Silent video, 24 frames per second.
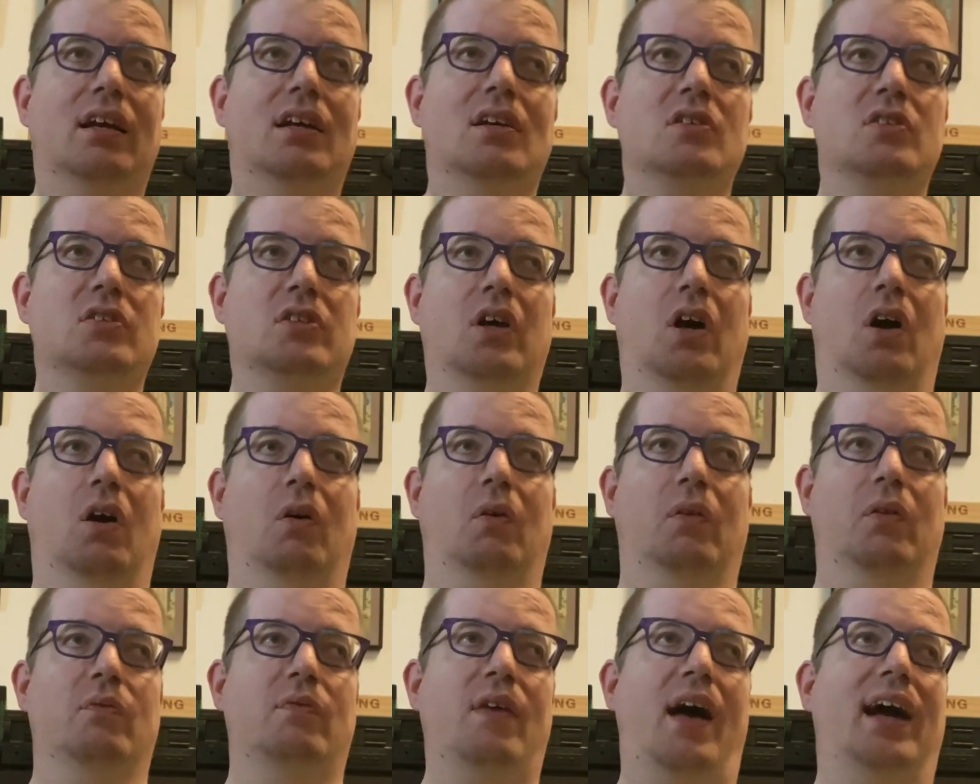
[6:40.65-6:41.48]

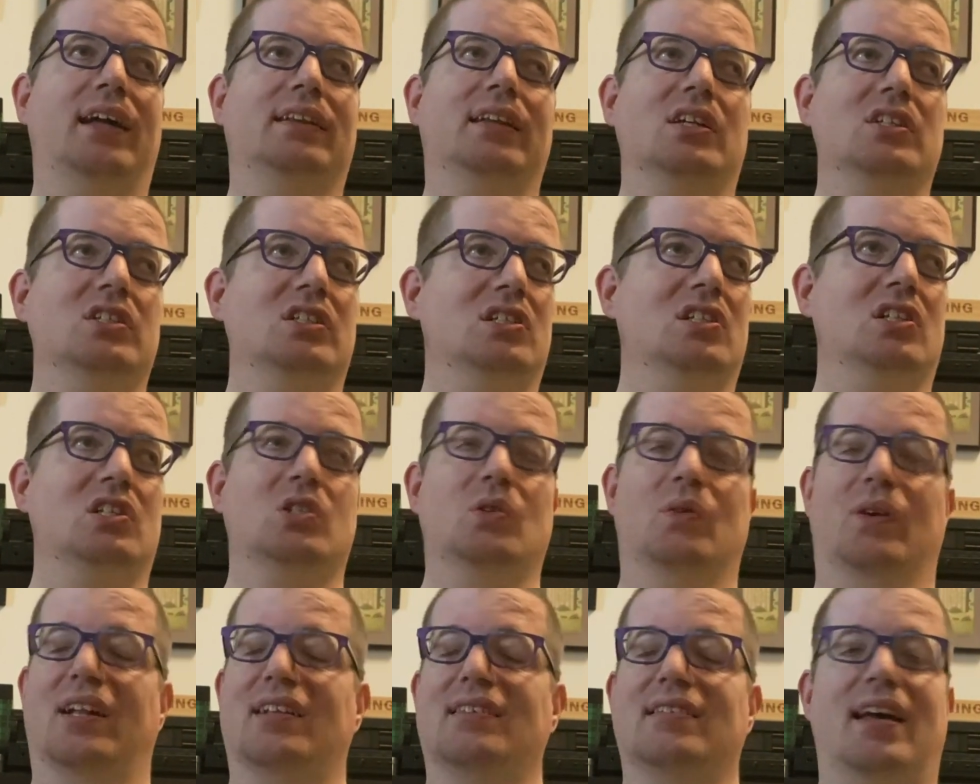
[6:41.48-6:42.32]
So the fact that she's just
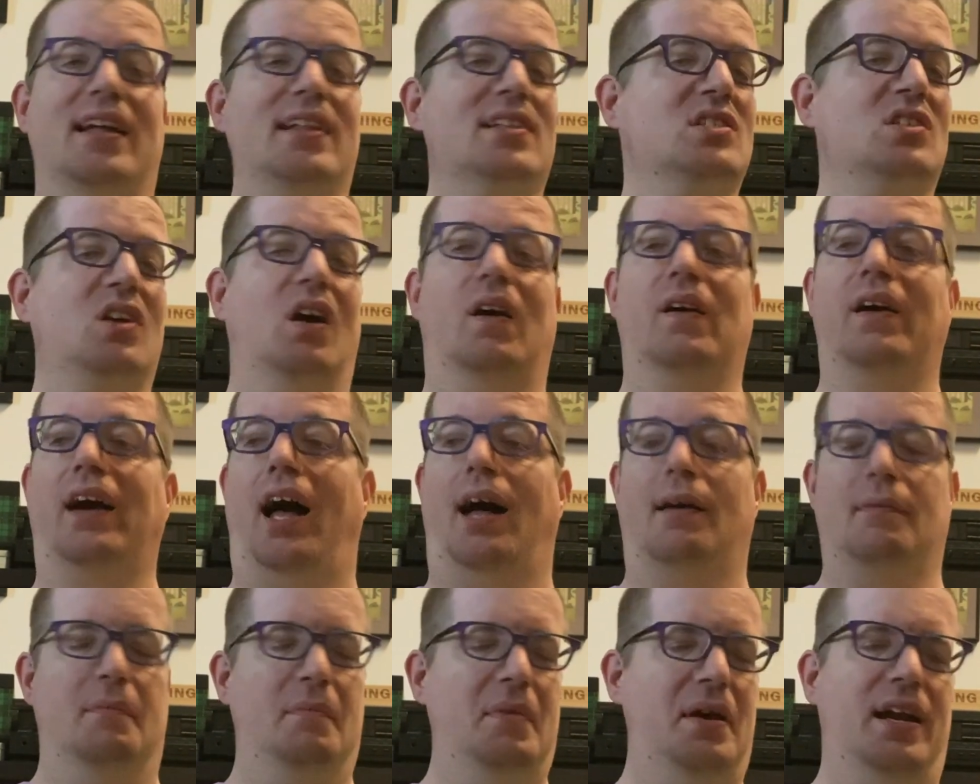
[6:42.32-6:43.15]
doing a 10-song
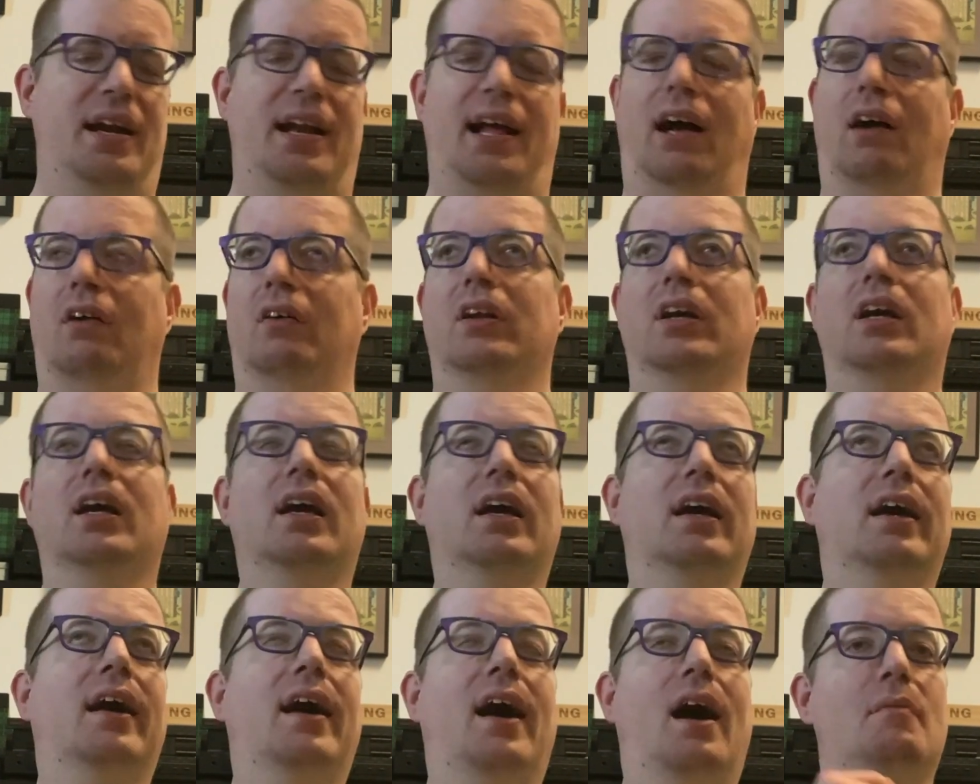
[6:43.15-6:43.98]
album in and out,
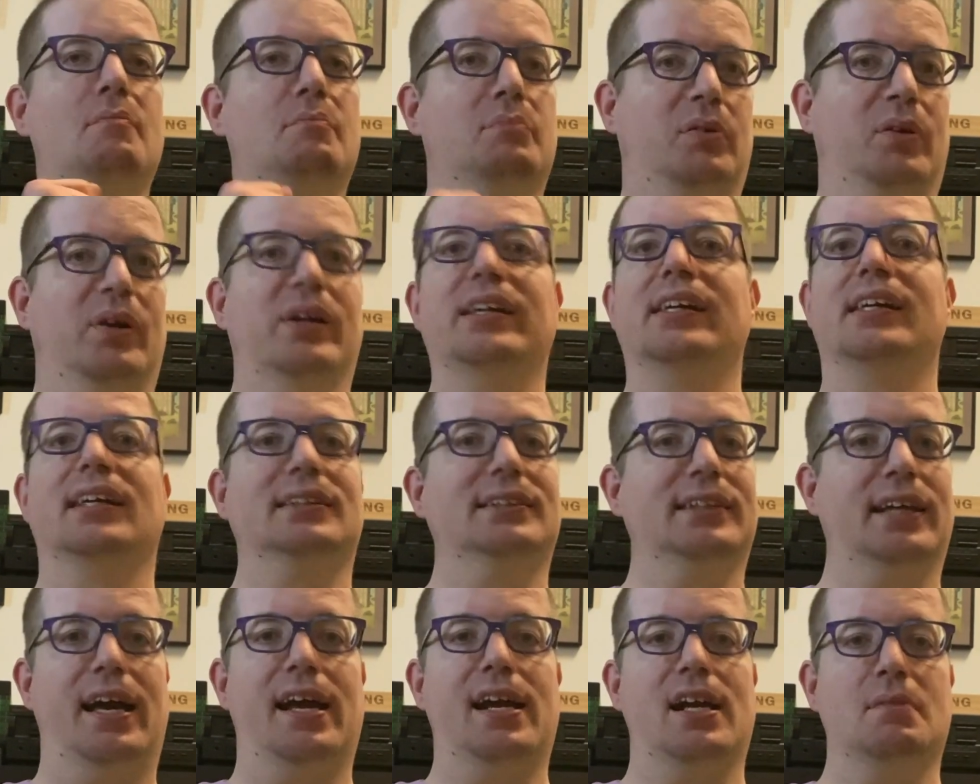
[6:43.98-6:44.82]
I'm pretty
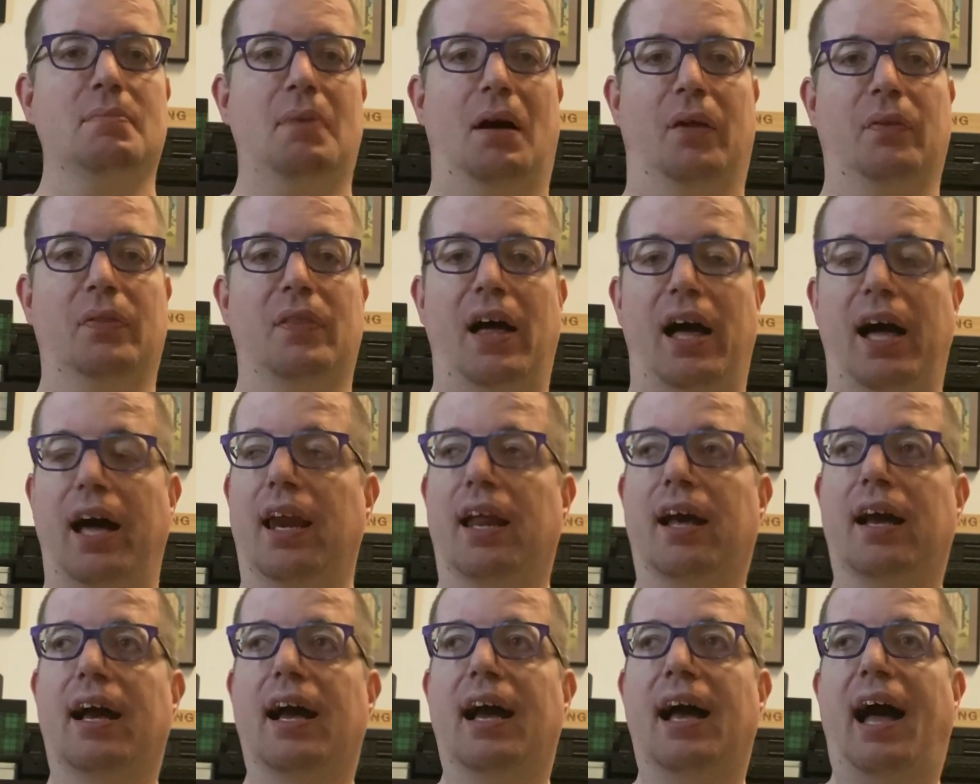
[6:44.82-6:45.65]
excited about that.
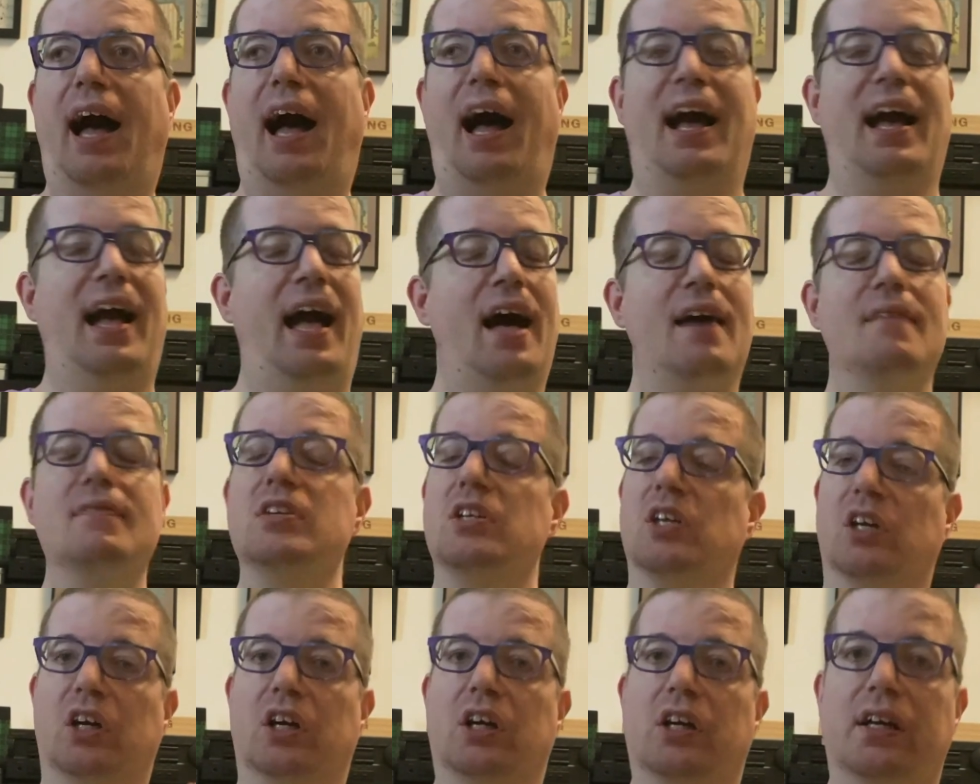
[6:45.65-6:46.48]
I haven't
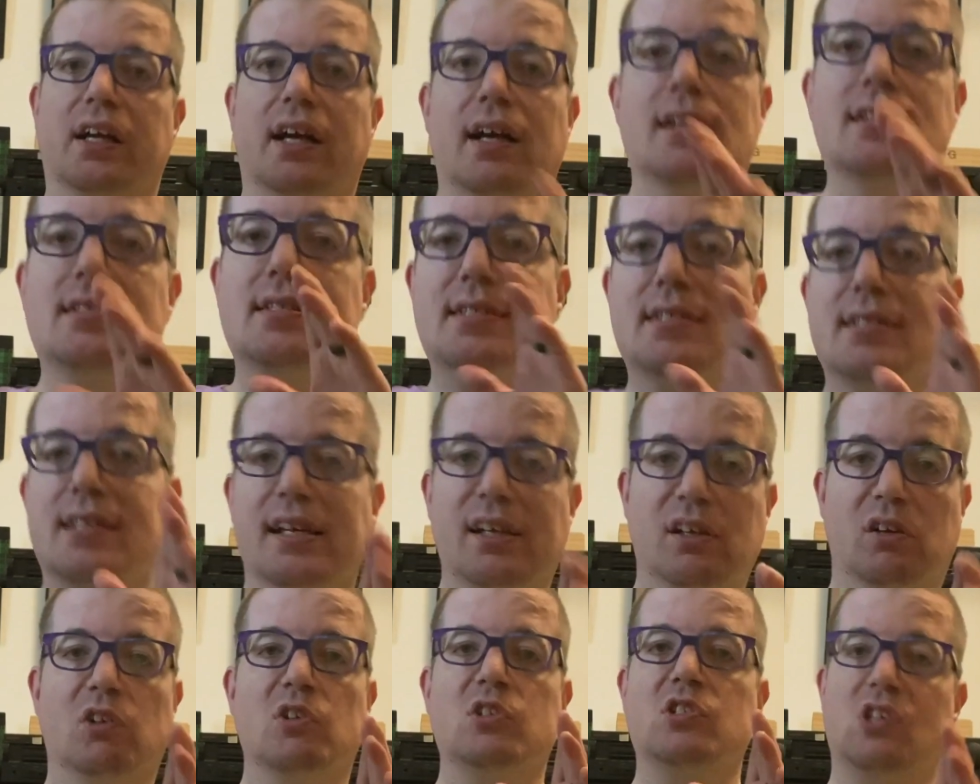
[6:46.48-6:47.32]
heard a
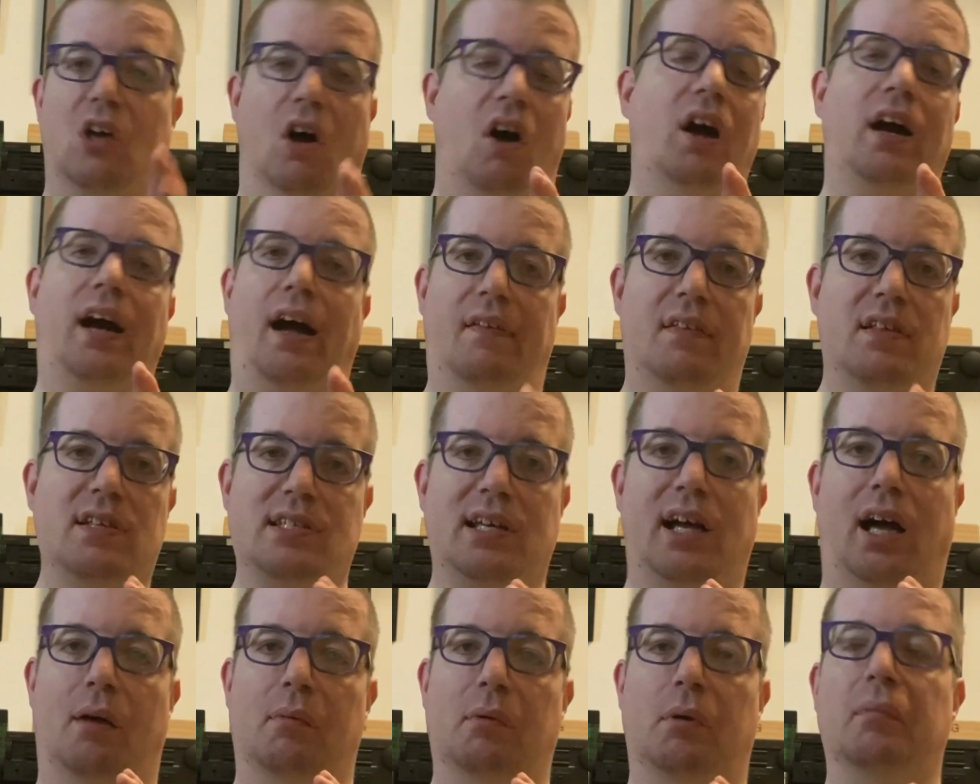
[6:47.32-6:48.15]
single song on this
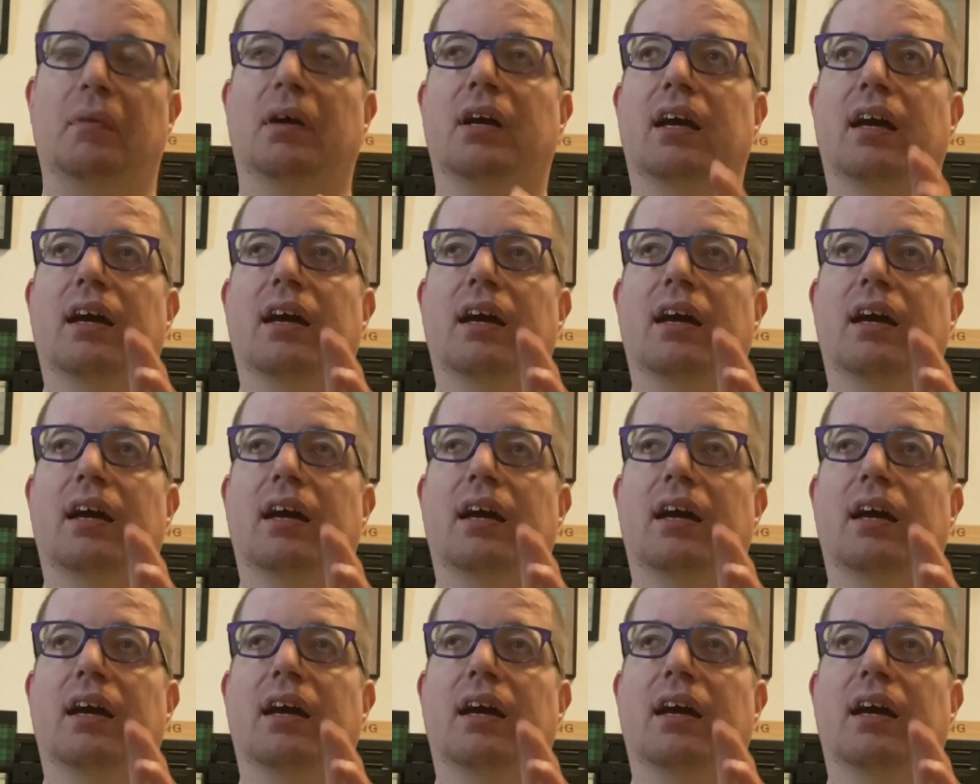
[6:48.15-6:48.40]
album.